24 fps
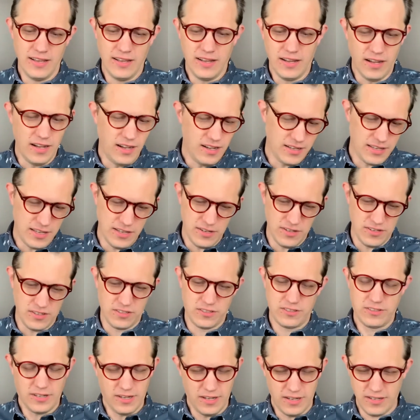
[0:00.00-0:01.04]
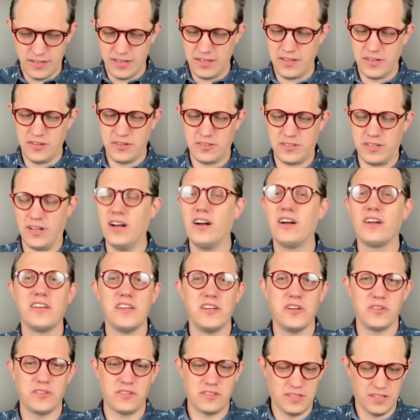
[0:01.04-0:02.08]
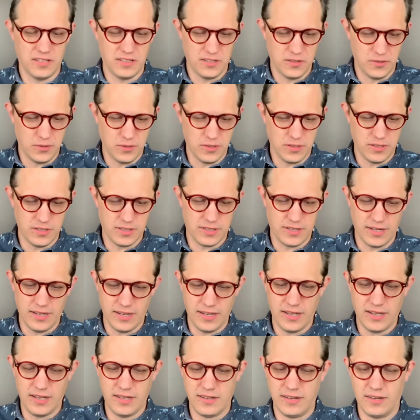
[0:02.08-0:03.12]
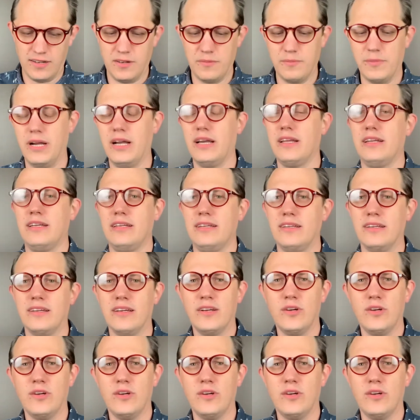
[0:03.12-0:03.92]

hagios, hagios, hagios, the Lord God Almighty,